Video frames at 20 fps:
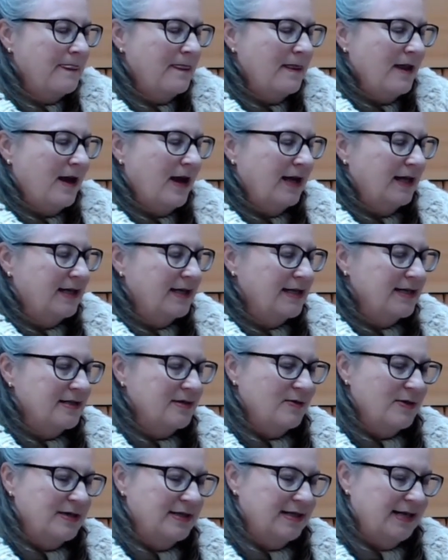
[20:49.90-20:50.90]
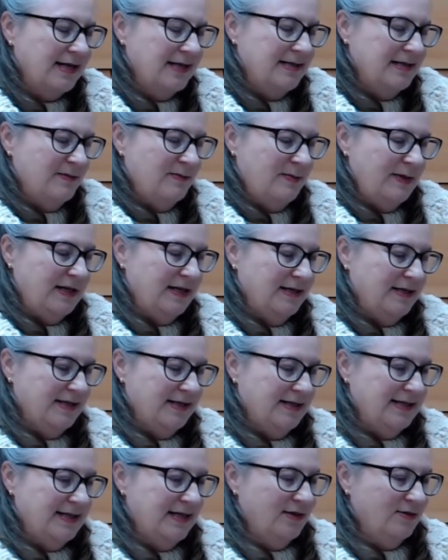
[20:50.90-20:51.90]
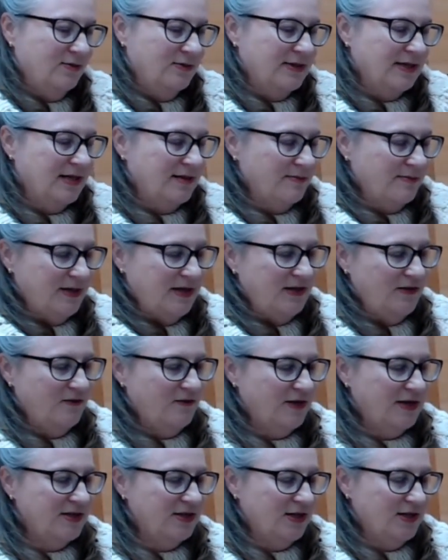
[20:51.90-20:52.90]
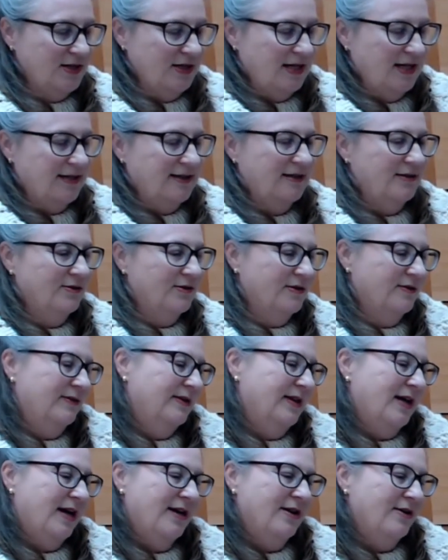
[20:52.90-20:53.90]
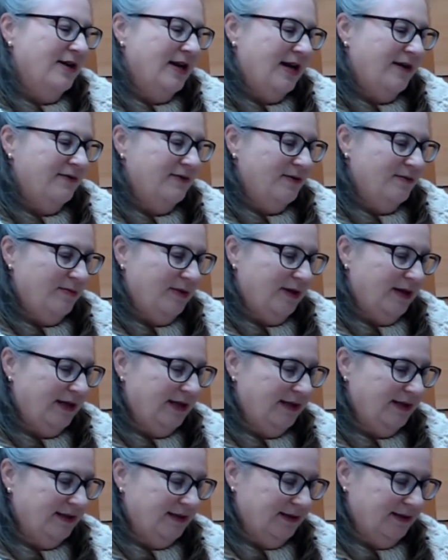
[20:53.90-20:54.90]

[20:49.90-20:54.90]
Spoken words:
I guess once I spin the singles up, if I don't like the look of it, I don't have to apply it